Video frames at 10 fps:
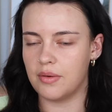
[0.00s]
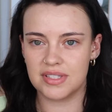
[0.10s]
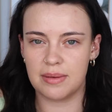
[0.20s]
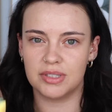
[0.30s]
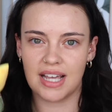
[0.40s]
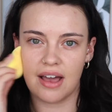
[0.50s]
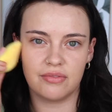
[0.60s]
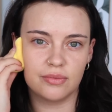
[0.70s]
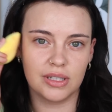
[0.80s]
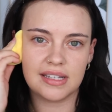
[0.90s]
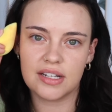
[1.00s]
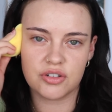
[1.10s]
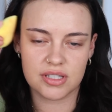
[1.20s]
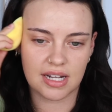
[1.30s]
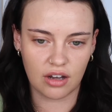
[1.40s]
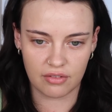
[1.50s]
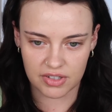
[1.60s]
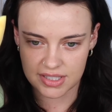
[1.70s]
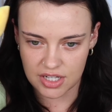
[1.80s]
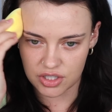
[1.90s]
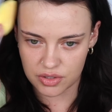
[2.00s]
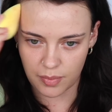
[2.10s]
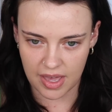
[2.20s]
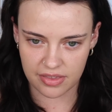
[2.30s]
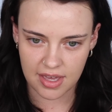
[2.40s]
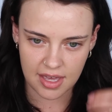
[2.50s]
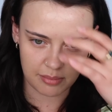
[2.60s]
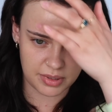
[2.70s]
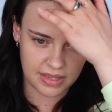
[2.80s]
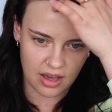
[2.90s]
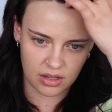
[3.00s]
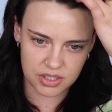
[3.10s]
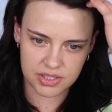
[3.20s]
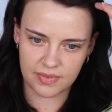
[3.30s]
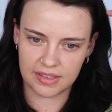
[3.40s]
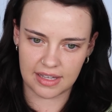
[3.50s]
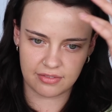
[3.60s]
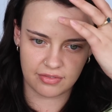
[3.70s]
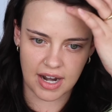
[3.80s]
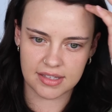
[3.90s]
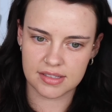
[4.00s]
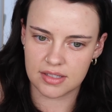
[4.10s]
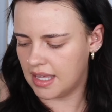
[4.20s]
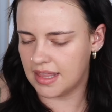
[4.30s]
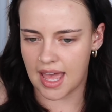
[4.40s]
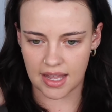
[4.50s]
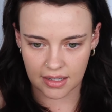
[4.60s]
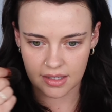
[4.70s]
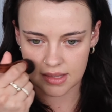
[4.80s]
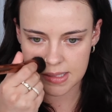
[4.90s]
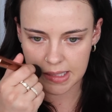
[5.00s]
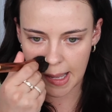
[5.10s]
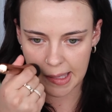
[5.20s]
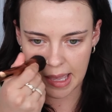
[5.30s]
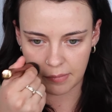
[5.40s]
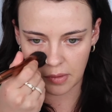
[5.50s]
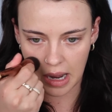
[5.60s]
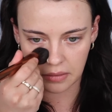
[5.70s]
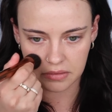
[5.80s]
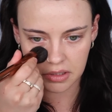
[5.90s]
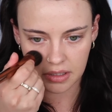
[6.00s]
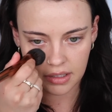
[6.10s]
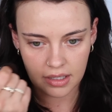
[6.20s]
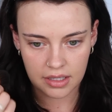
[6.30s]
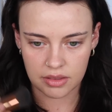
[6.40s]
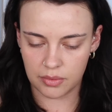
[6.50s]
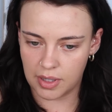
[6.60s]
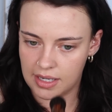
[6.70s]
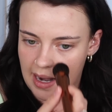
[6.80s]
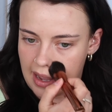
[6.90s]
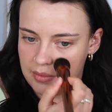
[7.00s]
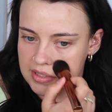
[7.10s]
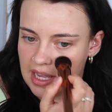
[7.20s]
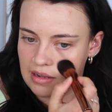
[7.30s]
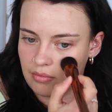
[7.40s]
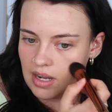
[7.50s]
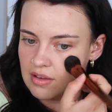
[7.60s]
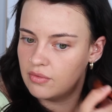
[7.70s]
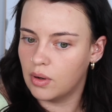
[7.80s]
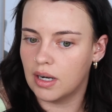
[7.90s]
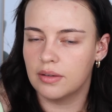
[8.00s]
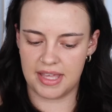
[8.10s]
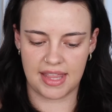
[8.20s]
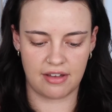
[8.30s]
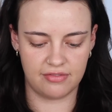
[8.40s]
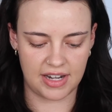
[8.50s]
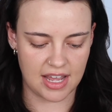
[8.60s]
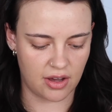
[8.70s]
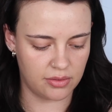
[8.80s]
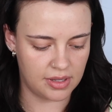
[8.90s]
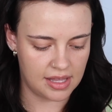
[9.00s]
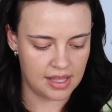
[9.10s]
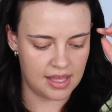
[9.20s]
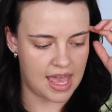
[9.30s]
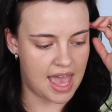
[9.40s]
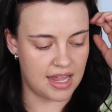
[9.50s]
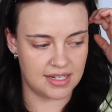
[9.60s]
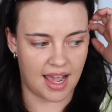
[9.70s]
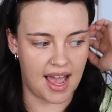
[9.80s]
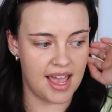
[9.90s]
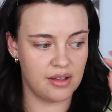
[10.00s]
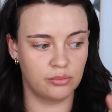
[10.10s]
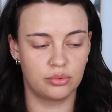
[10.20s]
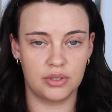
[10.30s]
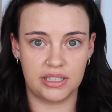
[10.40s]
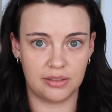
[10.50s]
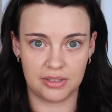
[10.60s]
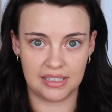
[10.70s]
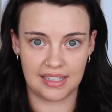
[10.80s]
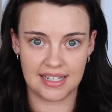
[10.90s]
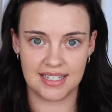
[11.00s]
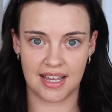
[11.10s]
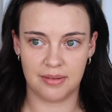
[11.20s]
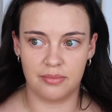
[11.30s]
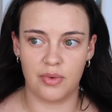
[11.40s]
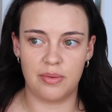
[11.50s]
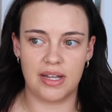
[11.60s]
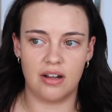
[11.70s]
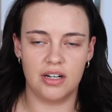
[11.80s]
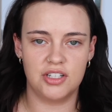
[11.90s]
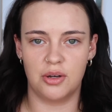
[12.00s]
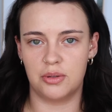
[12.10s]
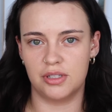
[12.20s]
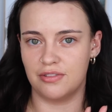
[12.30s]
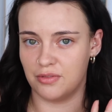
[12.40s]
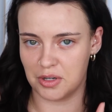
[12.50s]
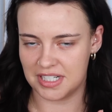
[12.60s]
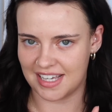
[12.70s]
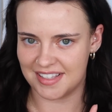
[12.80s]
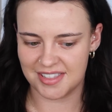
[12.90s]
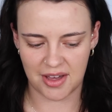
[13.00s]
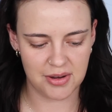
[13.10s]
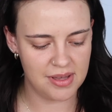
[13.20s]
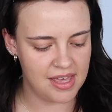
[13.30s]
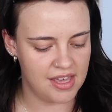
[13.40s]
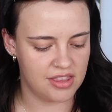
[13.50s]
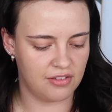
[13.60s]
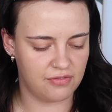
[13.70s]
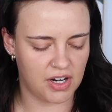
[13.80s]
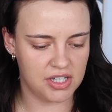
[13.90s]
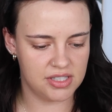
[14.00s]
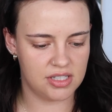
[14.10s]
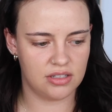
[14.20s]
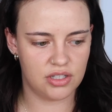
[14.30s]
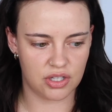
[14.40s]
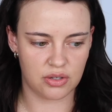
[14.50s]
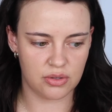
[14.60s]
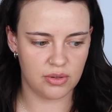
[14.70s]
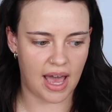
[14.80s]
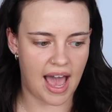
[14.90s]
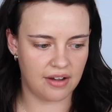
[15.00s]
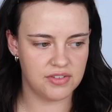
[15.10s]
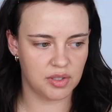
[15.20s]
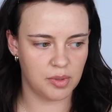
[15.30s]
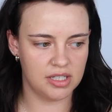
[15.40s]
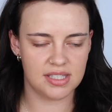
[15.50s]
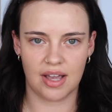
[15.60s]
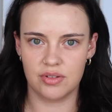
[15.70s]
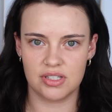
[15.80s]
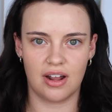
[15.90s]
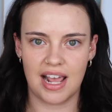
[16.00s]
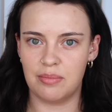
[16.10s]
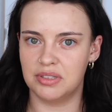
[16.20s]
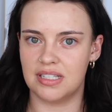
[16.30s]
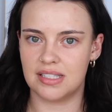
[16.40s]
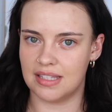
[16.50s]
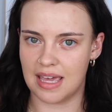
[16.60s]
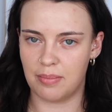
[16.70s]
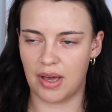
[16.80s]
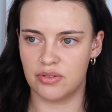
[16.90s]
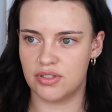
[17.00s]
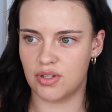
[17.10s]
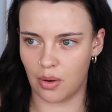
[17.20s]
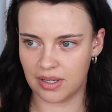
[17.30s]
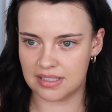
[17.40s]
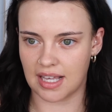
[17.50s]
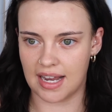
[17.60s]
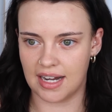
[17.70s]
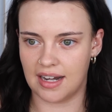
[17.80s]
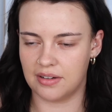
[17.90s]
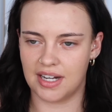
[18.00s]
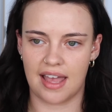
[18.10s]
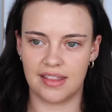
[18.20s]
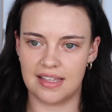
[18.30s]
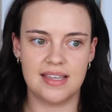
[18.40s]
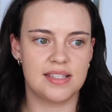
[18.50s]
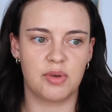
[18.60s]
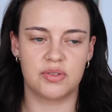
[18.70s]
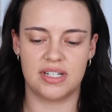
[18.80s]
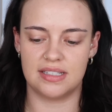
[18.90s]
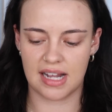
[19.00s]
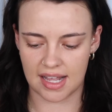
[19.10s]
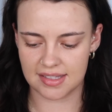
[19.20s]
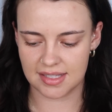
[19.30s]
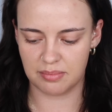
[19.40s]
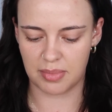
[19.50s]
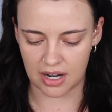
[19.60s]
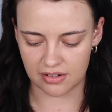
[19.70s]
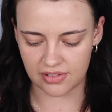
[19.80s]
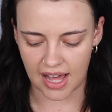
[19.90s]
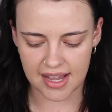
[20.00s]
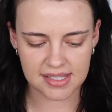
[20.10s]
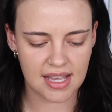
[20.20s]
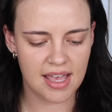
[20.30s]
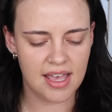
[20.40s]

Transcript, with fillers: I was able to have really interesting conversations with, but they all just felt like friends. And then this guy came around, the one I was getting ready for in that video, and I really, really liked him. We went on a total of four dates though. The first two afterwards, I was not able to sleep. I was so excited. I'd get like these most intense butterflies.